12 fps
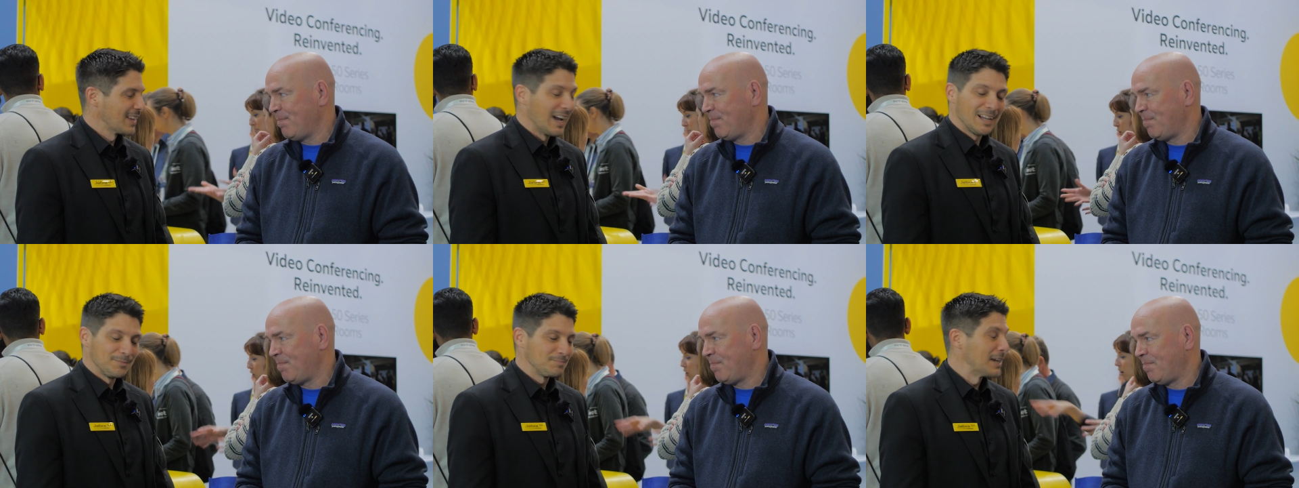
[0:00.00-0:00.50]

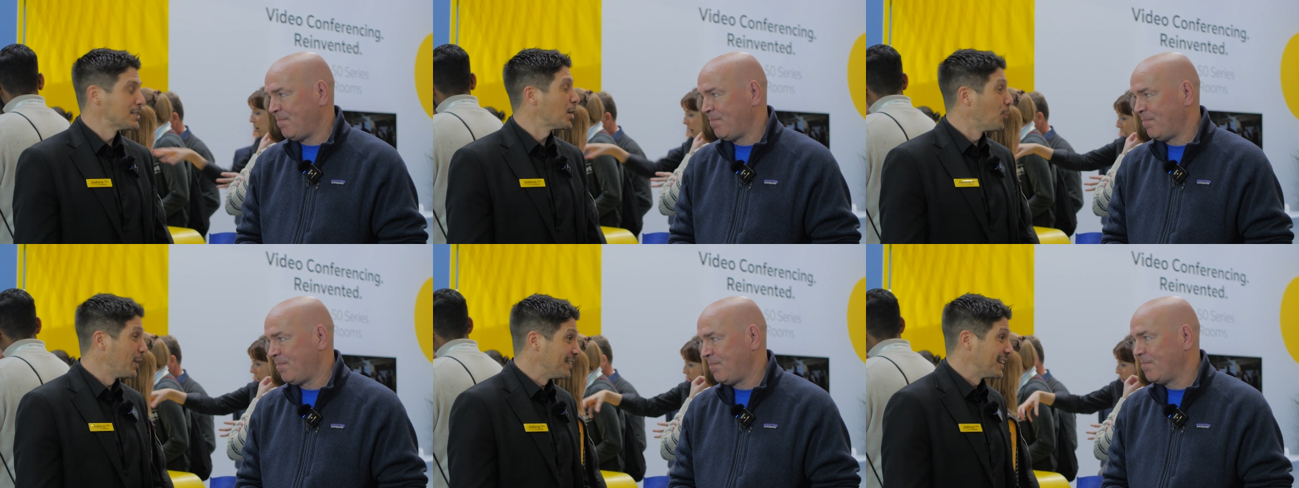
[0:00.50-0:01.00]
Speaker 1: Uh, as
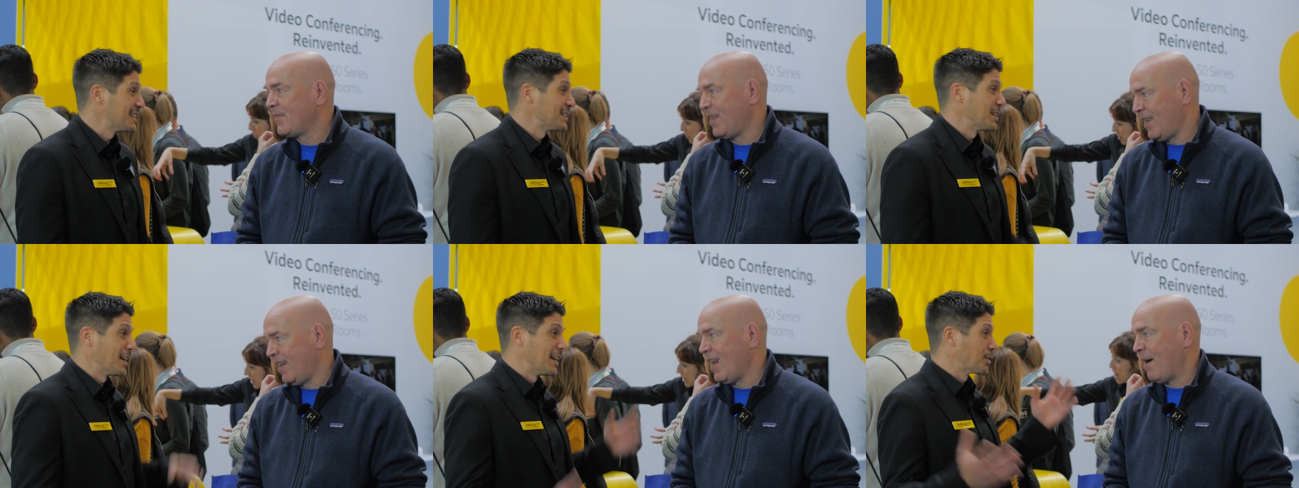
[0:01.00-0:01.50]
are we. This
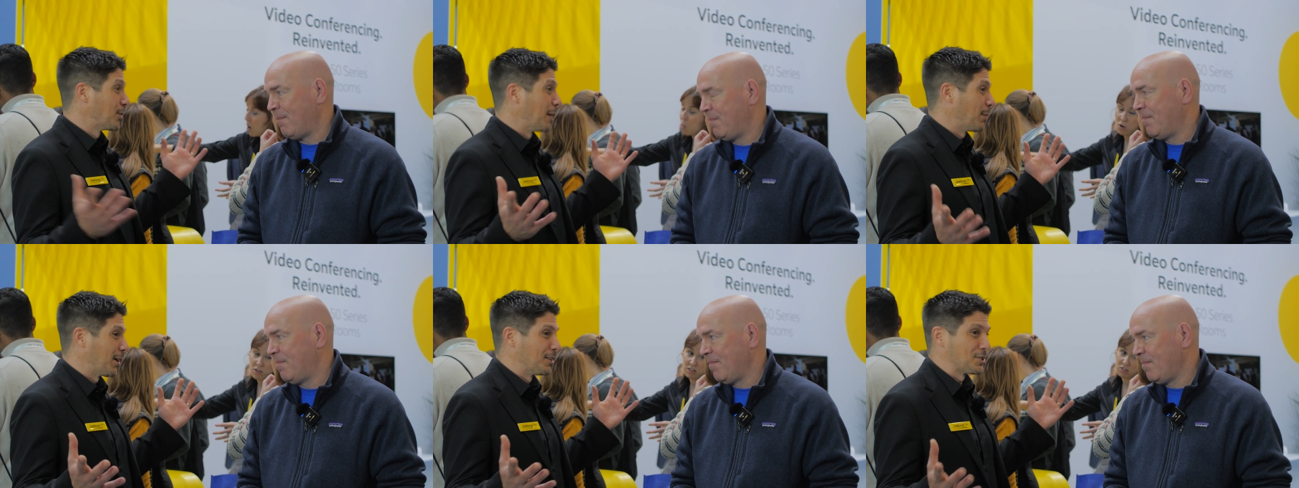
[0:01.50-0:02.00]
is a, it's yeah. a
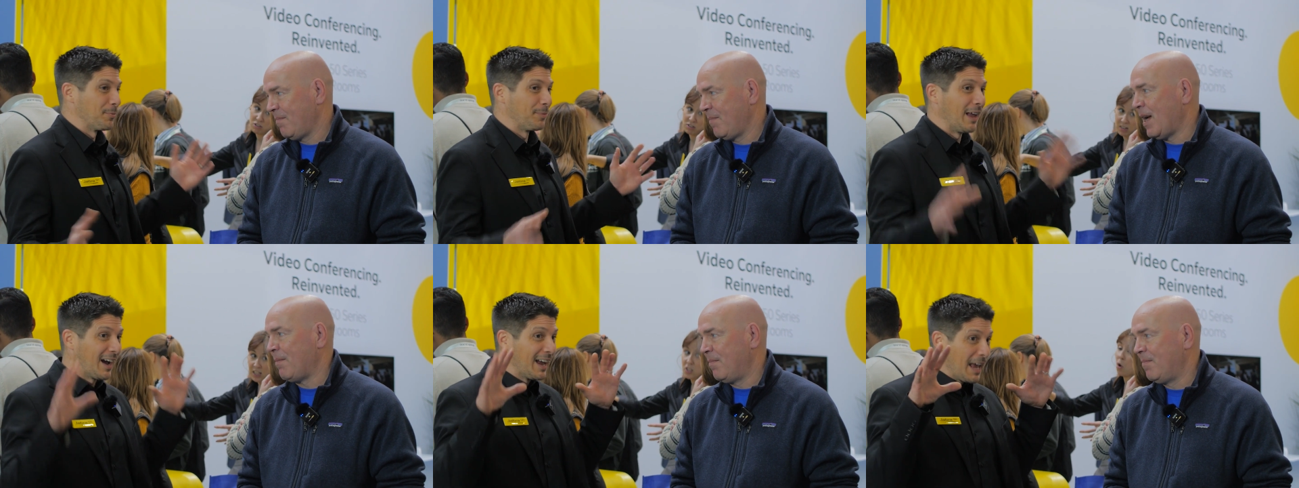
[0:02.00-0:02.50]
great partnership.
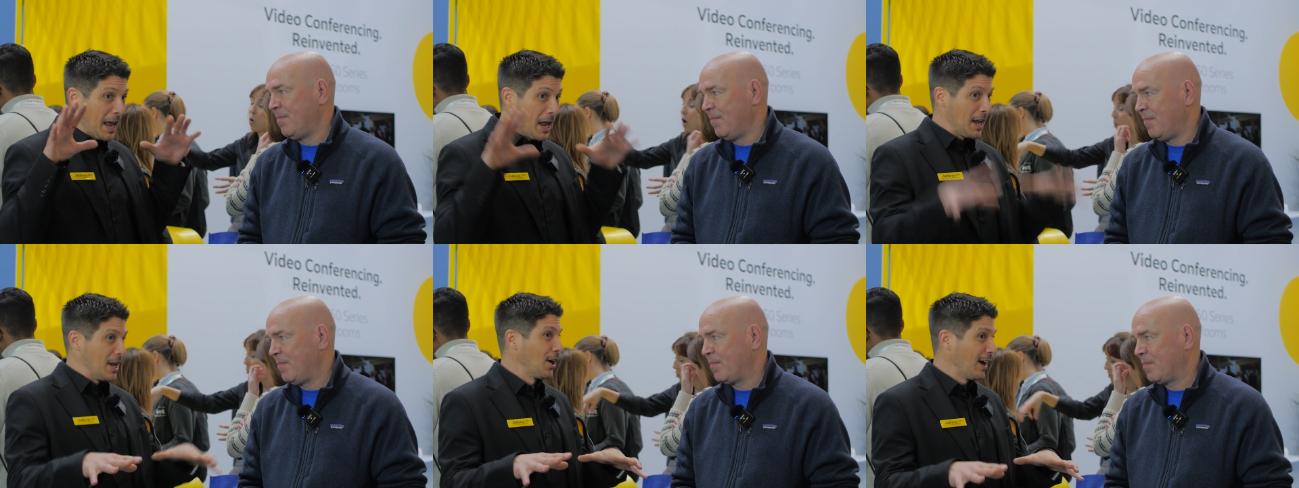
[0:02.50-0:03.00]
Now,
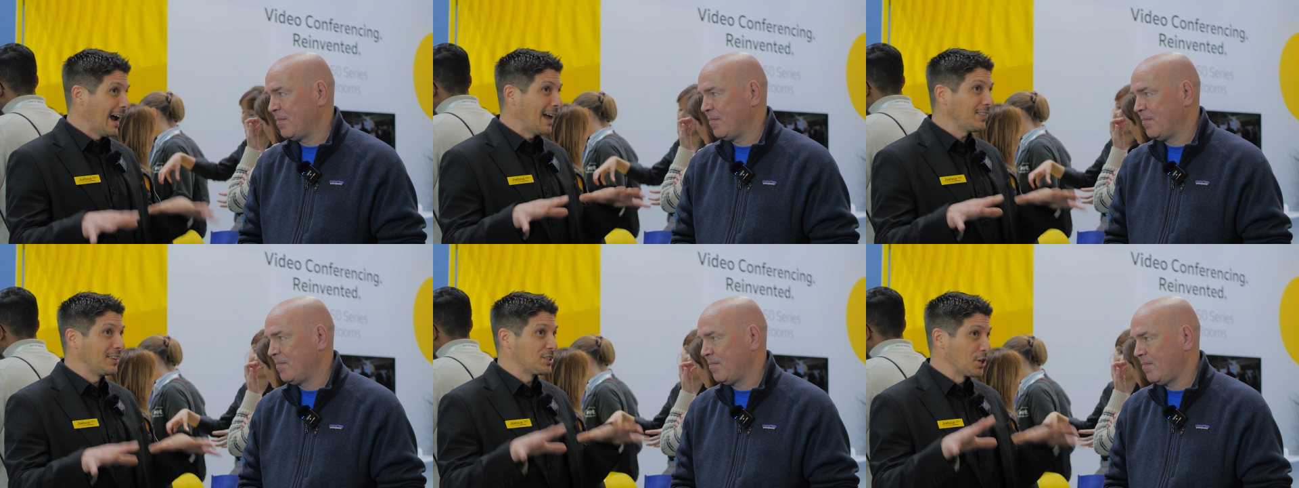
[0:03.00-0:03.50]
here
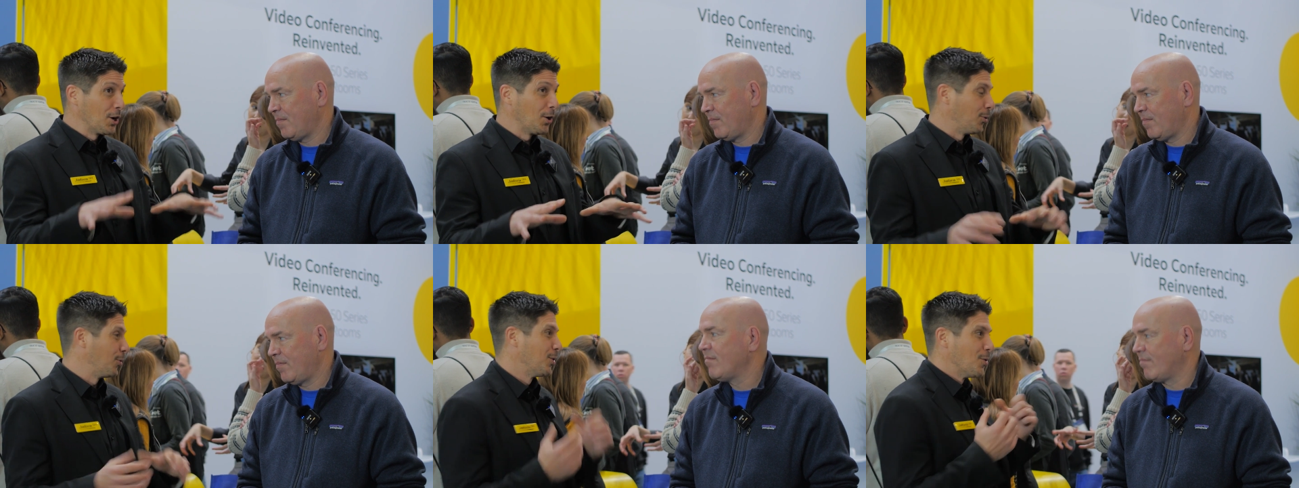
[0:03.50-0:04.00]
at the
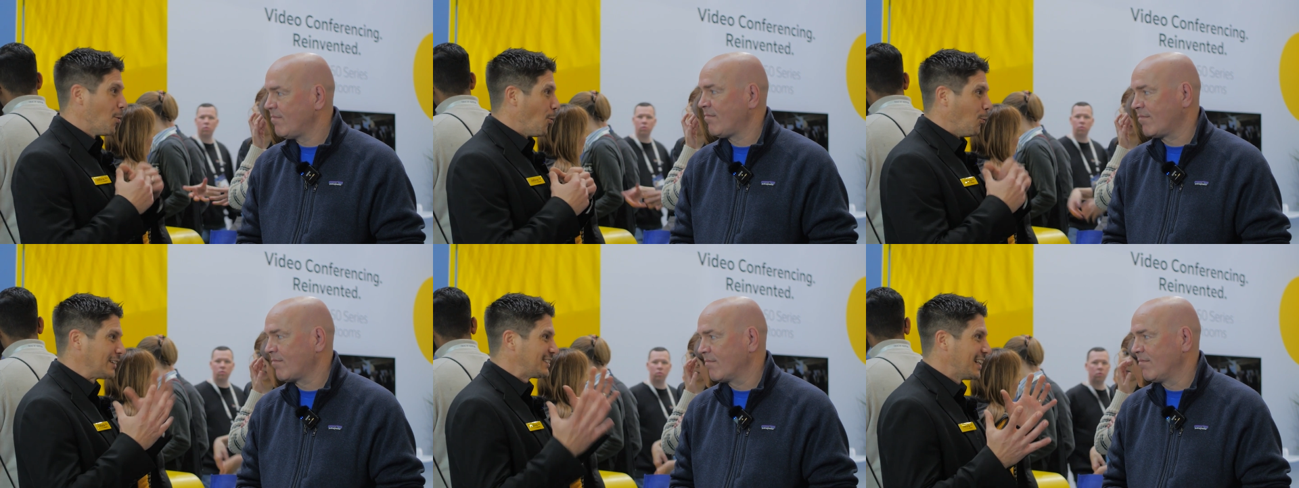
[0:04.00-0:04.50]
show,
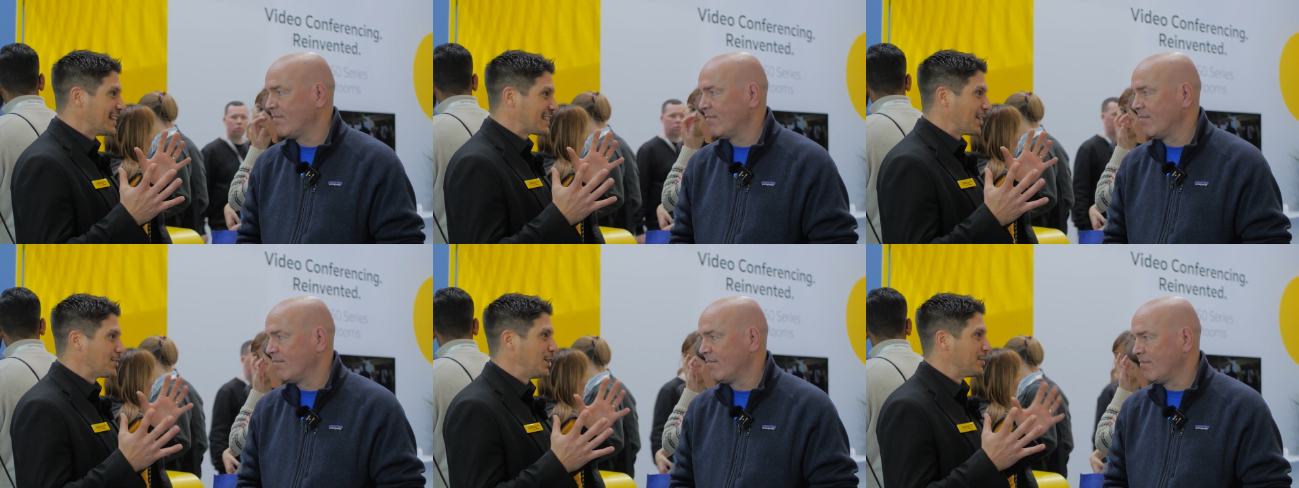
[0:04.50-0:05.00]
what stands
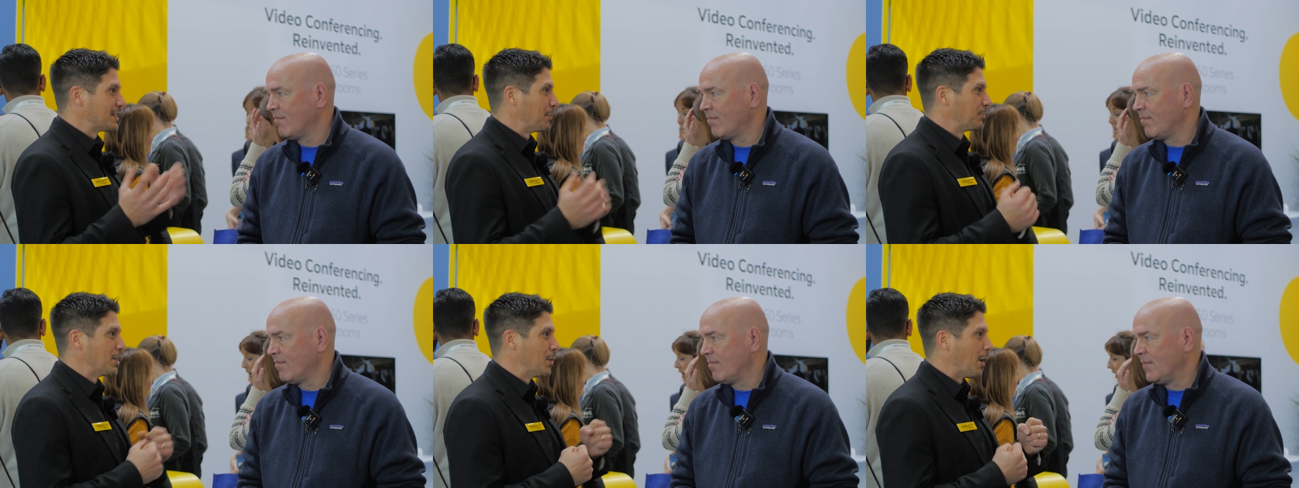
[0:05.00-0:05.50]
out to you is something you